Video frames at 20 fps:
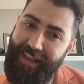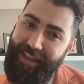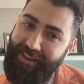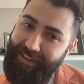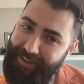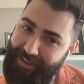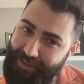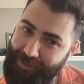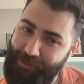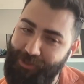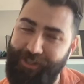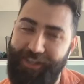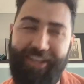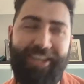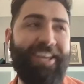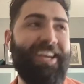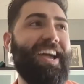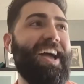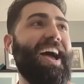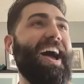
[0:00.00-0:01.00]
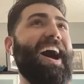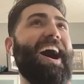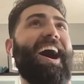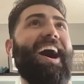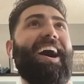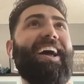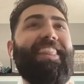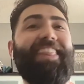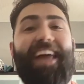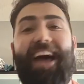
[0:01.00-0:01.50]
ADHD,
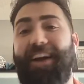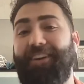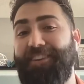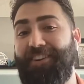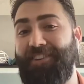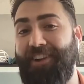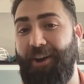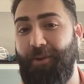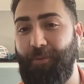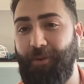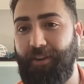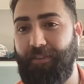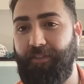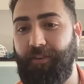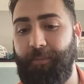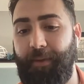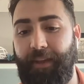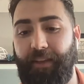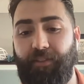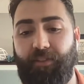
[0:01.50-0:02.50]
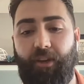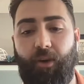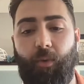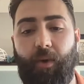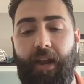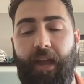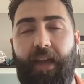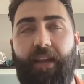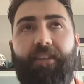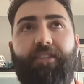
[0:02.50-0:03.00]
that did not work for me. So
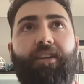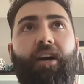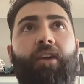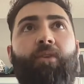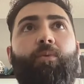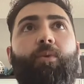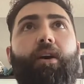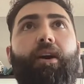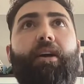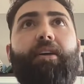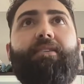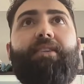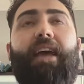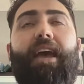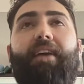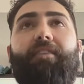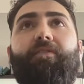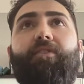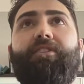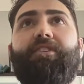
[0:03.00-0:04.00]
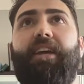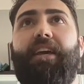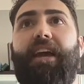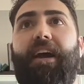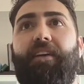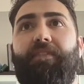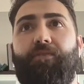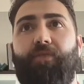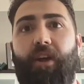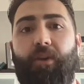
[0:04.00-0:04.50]
what I had done was every day
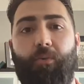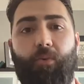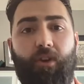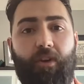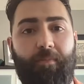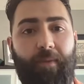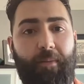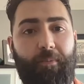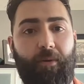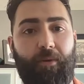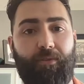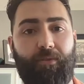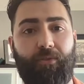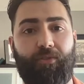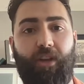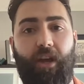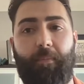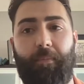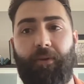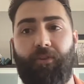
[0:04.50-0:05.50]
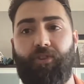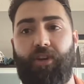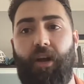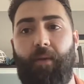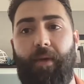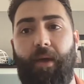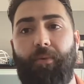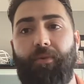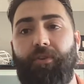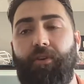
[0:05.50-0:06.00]
after I'd worked my personal shopping
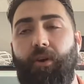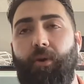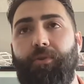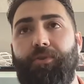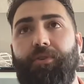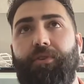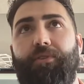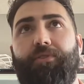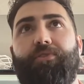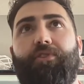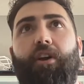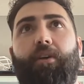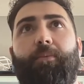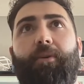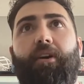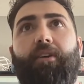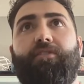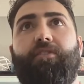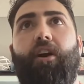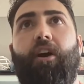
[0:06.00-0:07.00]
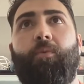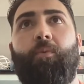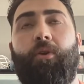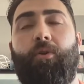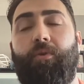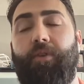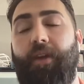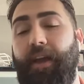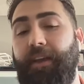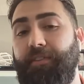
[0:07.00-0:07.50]
job, I would go to the Starbucks on
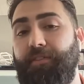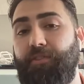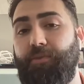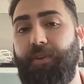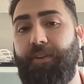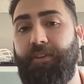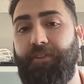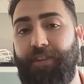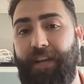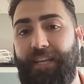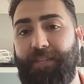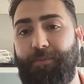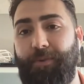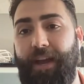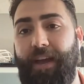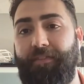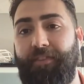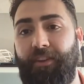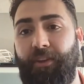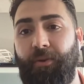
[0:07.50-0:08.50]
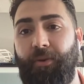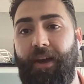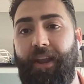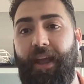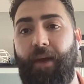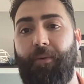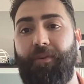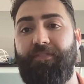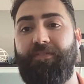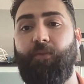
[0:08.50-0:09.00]
109th Street and Jasper Avenue, and
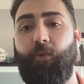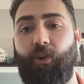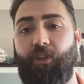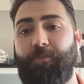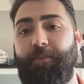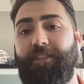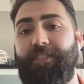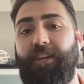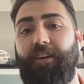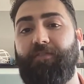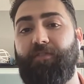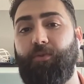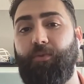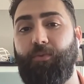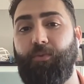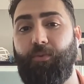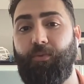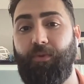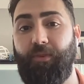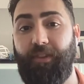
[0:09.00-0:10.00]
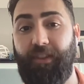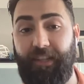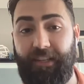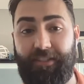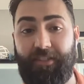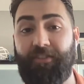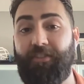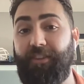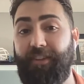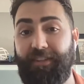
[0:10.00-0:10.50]
I would force myself to
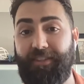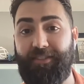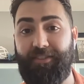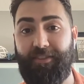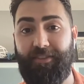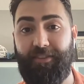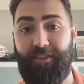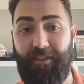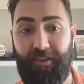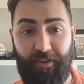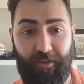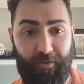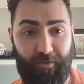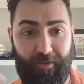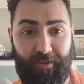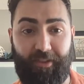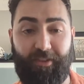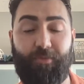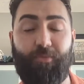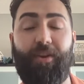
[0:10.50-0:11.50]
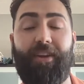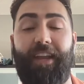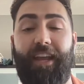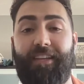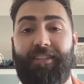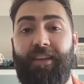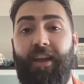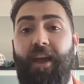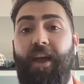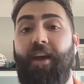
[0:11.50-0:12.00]
listen to this, you know, these
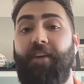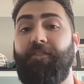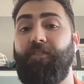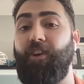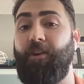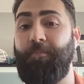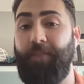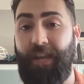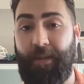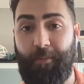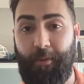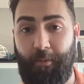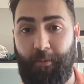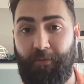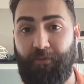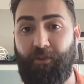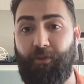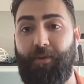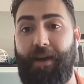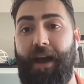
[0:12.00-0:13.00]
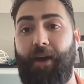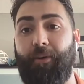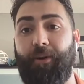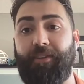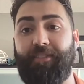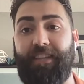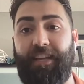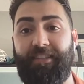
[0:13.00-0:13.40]
readings for a minimum of 2 hours.